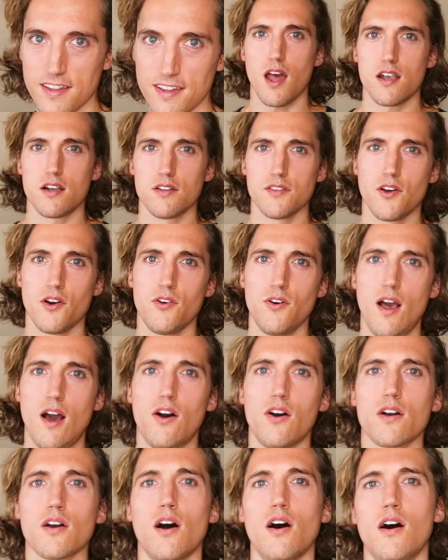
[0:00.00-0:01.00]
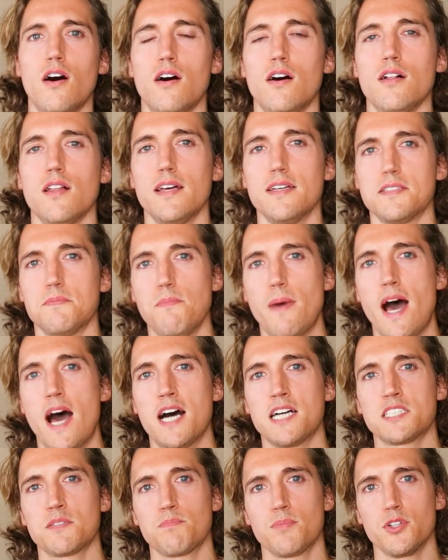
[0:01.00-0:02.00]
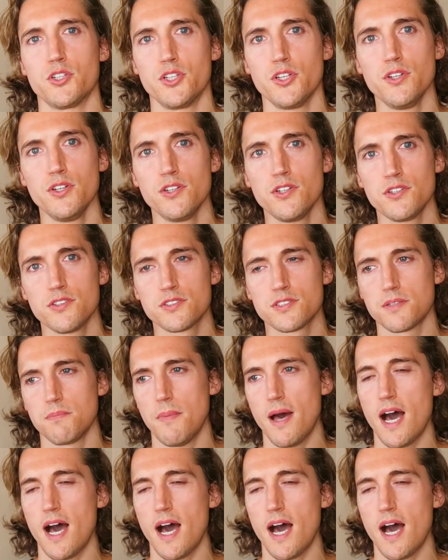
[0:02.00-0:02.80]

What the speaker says: And although alcohol is mass produced,